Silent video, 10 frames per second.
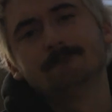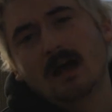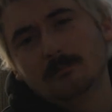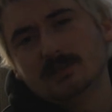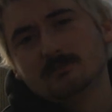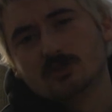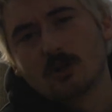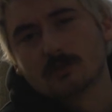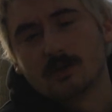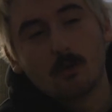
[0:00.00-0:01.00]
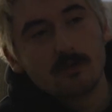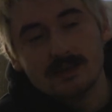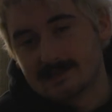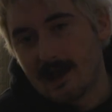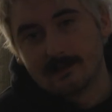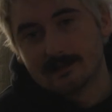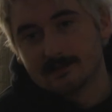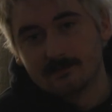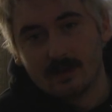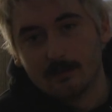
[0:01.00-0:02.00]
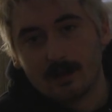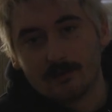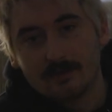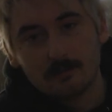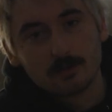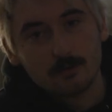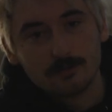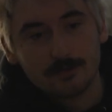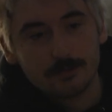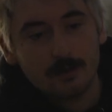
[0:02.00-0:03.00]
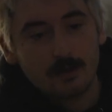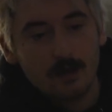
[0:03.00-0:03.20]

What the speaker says: I'm Team Charlie. Or the Italian vampires. They were cool too.